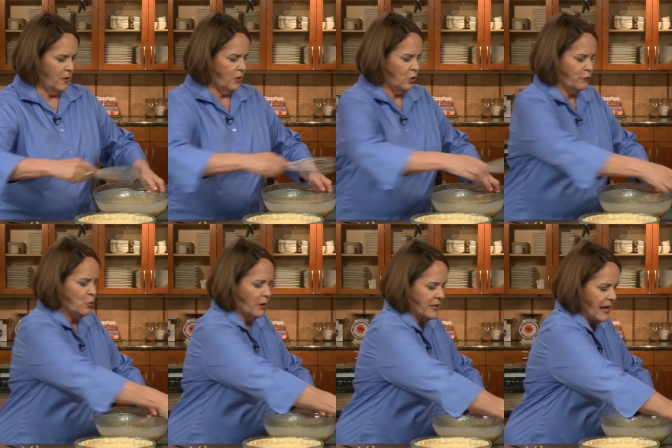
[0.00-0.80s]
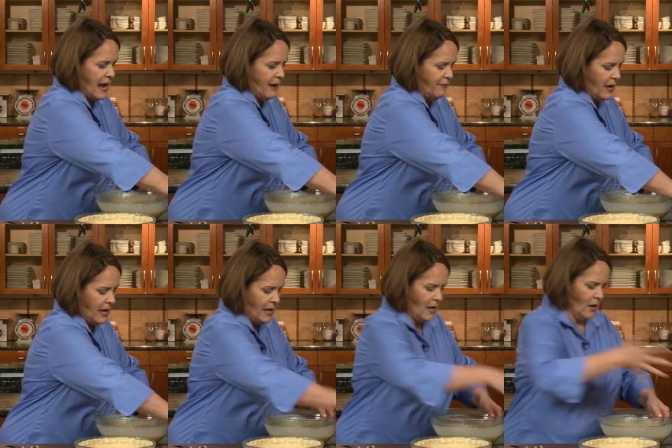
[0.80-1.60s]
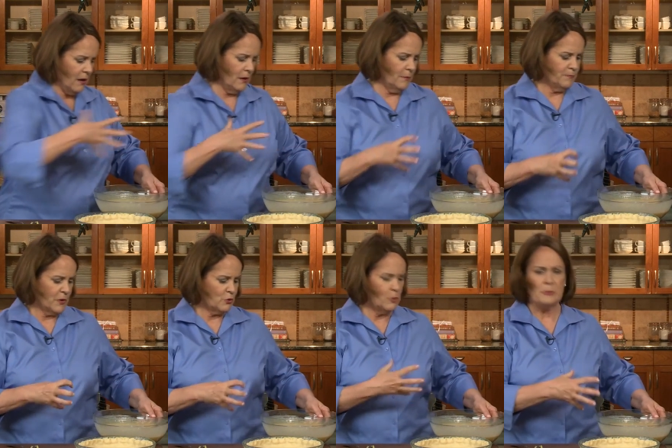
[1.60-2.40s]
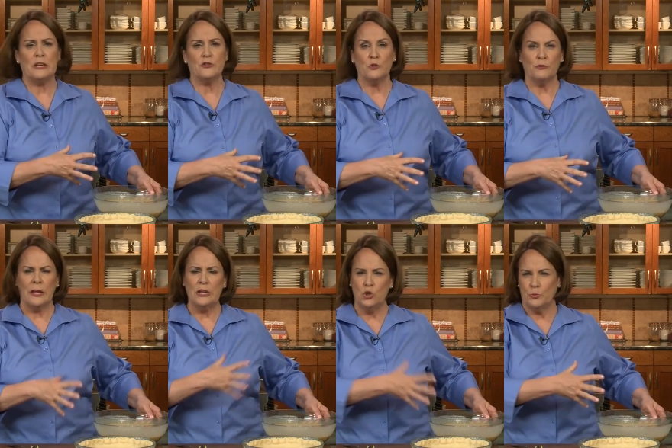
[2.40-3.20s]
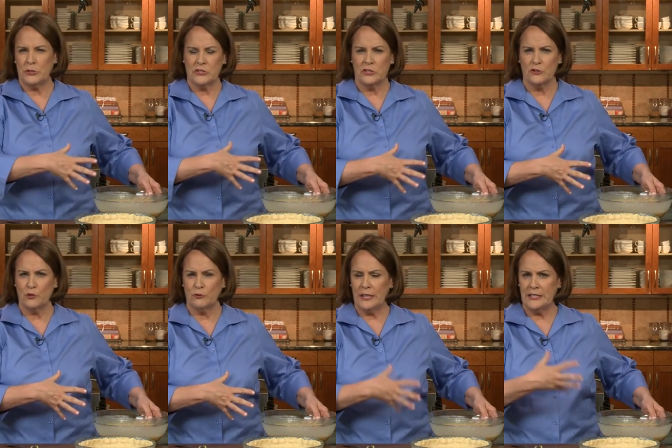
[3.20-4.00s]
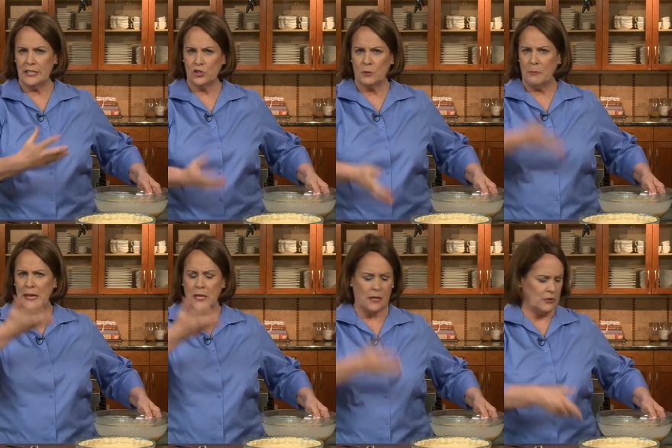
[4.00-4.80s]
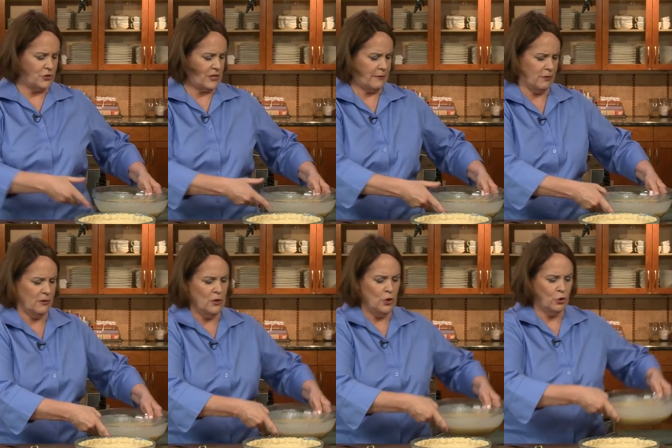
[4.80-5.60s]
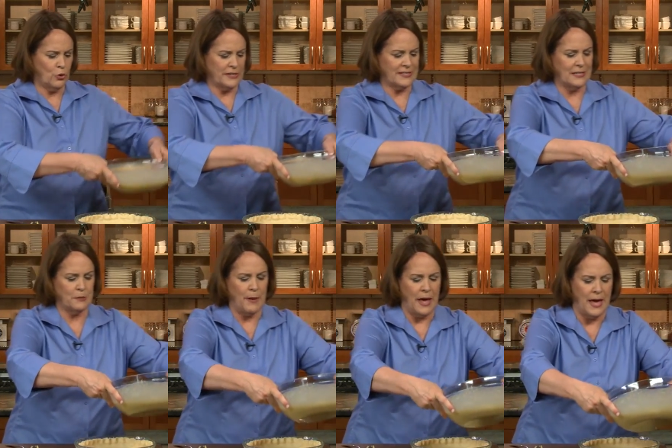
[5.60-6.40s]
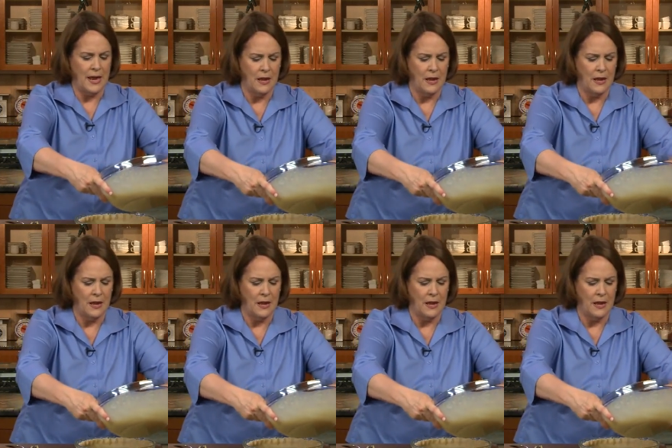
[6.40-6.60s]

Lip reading: You know, if you wanted to have a sweet potato souffle, you could put this in a souffle dish and bake it and just have a crustless pie.